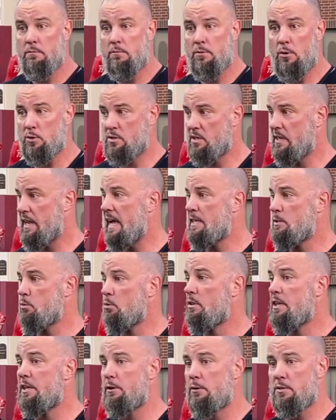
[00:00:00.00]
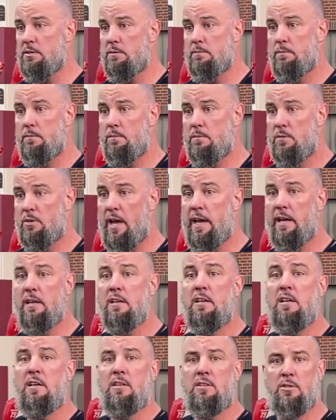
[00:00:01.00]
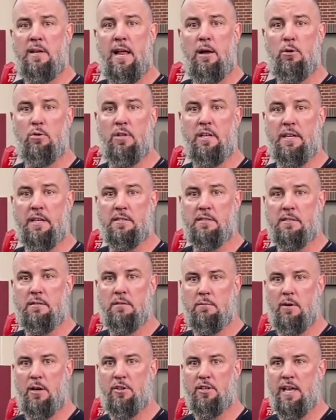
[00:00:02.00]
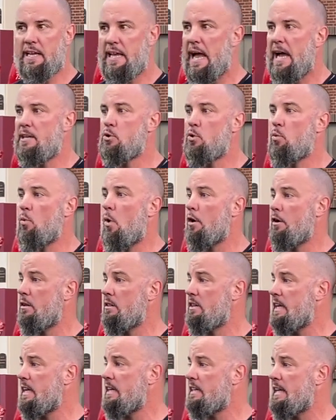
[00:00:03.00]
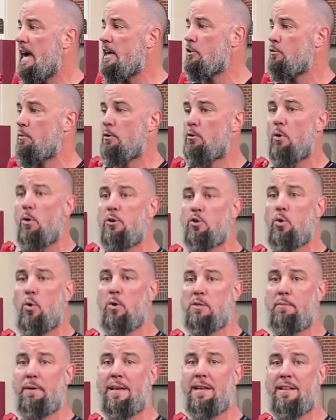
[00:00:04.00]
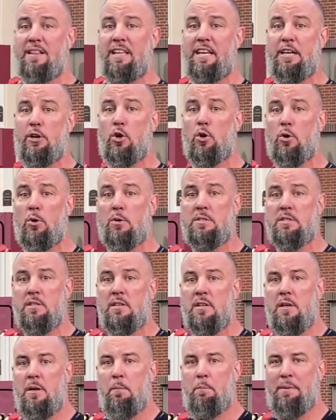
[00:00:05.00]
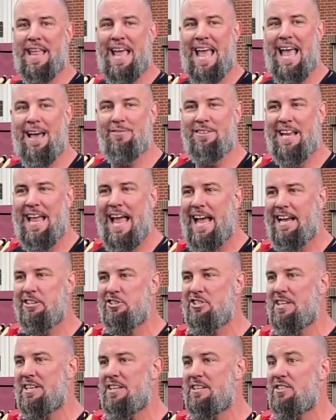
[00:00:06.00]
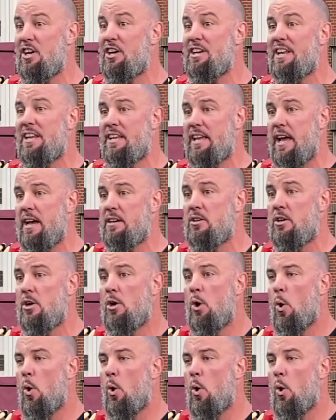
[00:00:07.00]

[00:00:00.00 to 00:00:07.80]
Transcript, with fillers: Those are the guys who were leaders. Okay, so now who leads? Well, you got guys who want to lead, guys who've been growing towards being leaders, but they haven't actually done it yet.